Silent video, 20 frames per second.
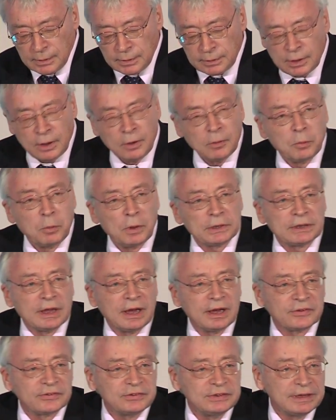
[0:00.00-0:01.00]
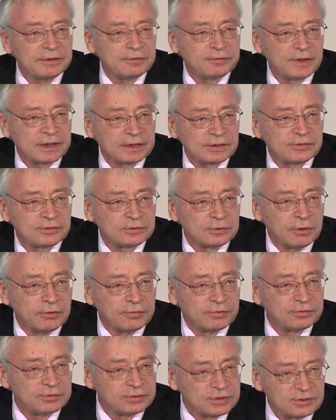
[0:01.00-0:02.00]
Now, what are the effects
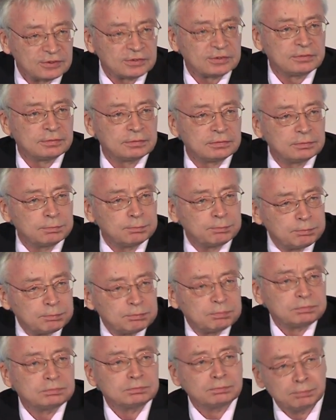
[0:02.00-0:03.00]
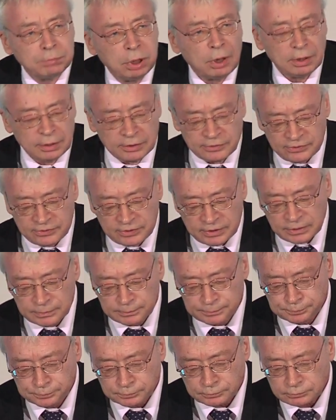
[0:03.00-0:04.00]
of this policy?
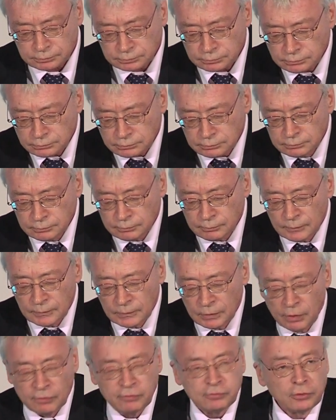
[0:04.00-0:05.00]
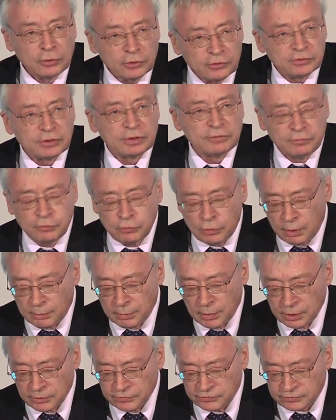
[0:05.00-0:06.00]
Now, first and
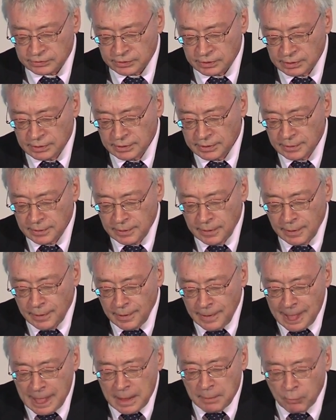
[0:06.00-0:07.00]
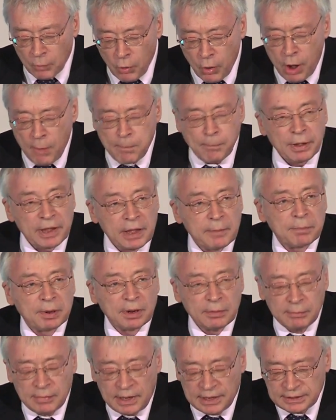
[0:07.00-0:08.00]
foremost, more
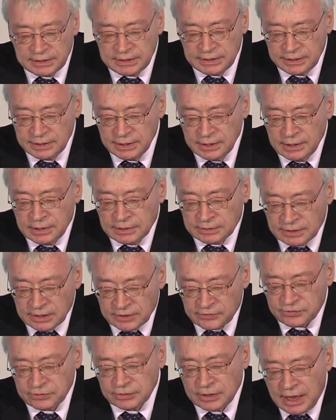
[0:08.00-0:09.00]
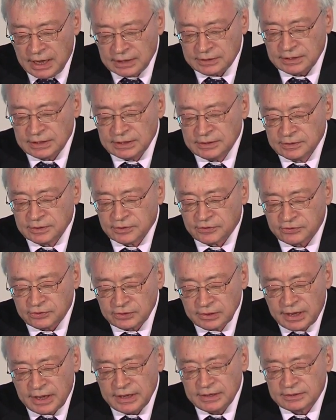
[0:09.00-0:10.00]
paper money does not in the
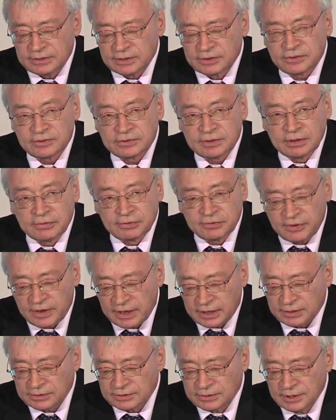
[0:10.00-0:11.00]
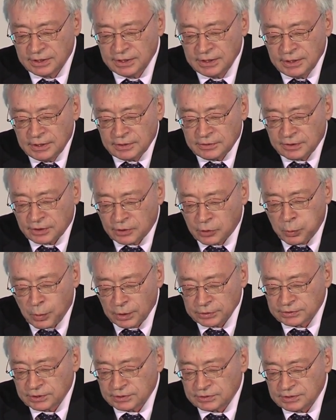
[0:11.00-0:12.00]
slightest affect the
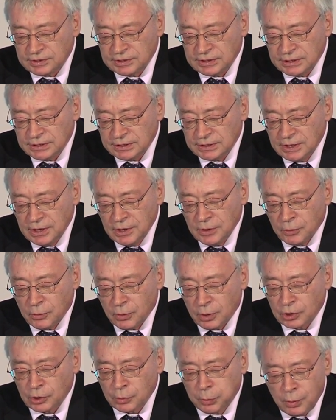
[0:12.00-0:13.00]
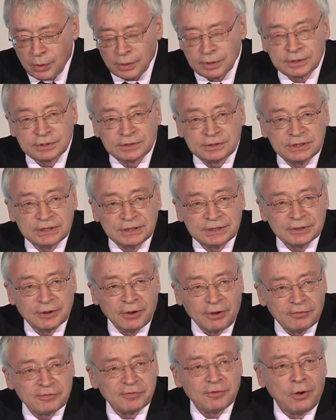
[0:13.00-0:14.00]
quantity or quality
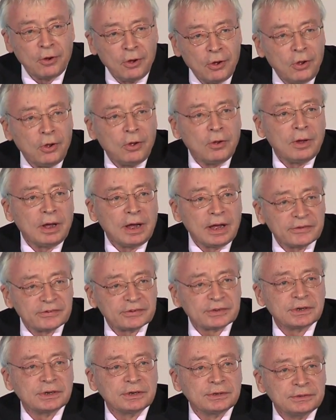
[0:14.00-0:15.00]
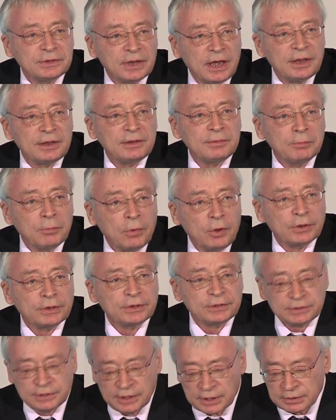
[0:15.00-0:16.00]
of all other
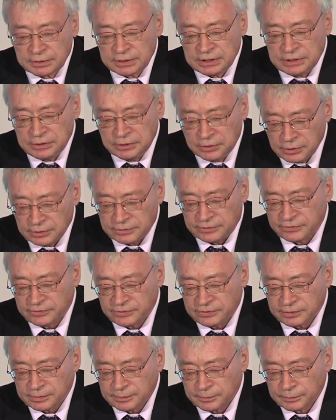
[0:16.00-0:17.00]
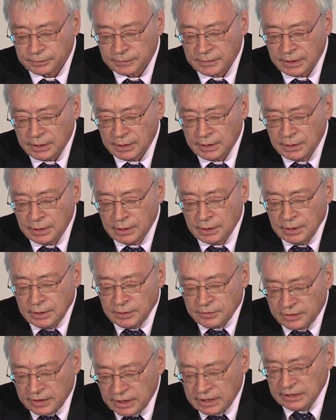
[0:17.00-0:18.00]
non-monetary goods.
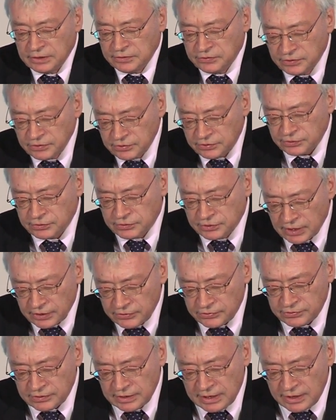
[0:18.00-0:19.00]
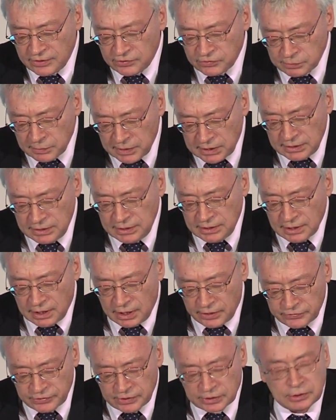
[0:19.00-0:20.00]
There exist just as many
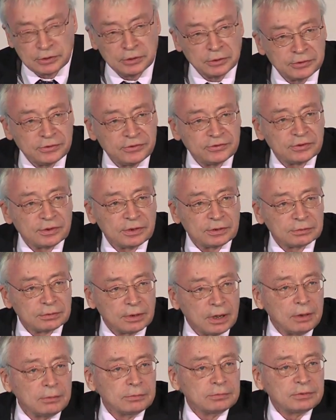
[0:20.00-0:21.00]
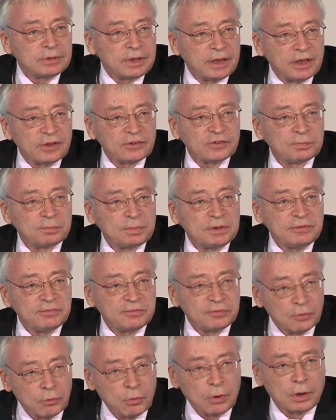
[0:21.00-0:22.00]
other goods around as
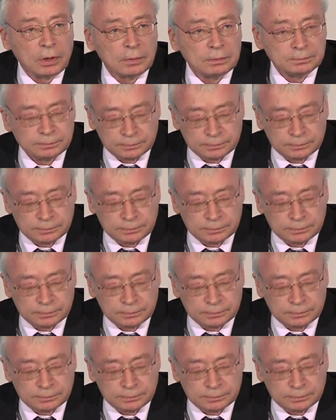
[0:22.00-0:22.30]
before.